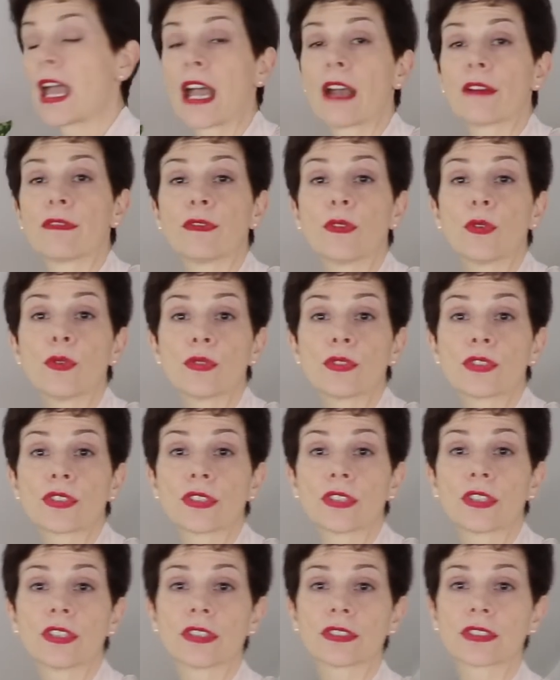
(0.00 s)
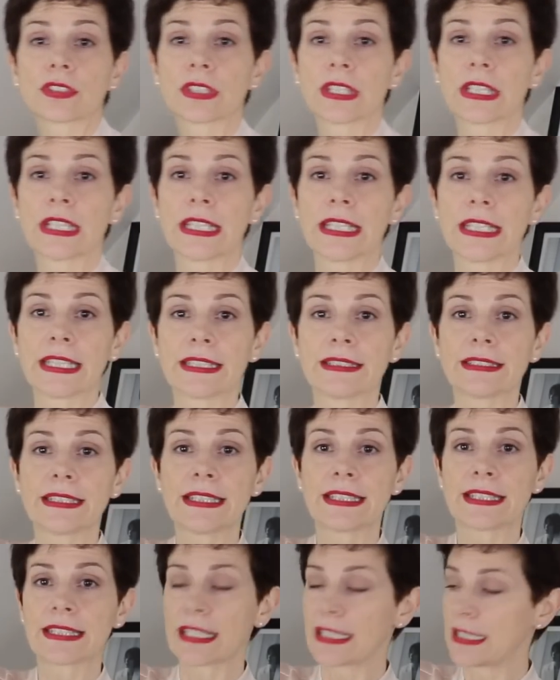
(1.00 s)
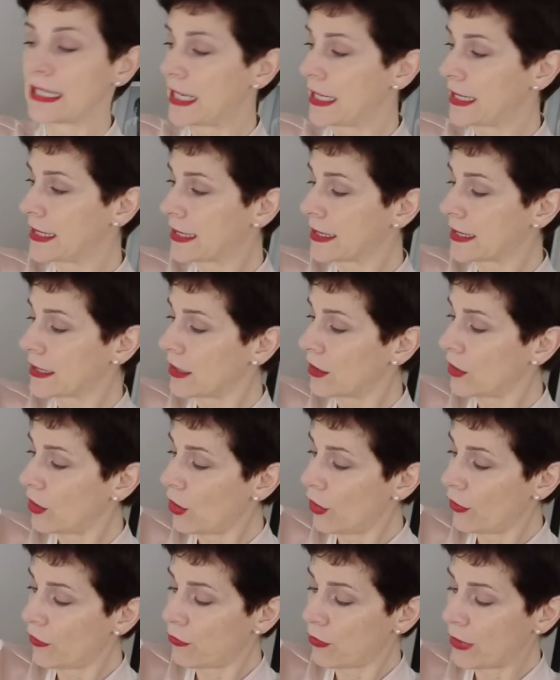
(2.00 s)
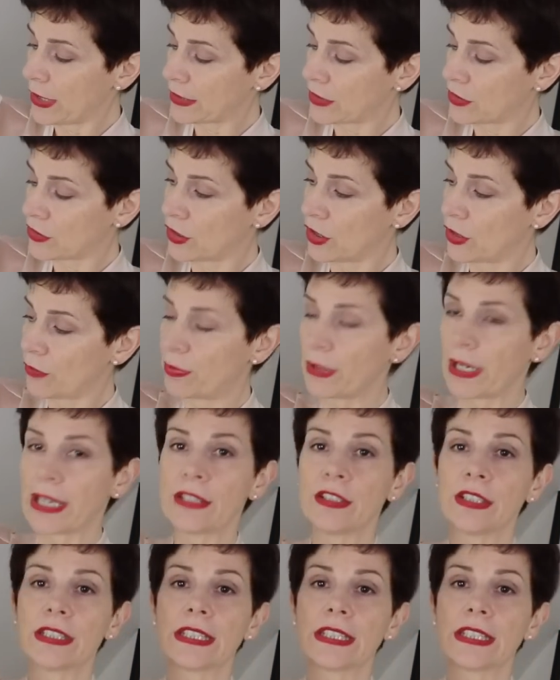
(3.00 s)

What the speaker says: I've also got this lace off-white top, and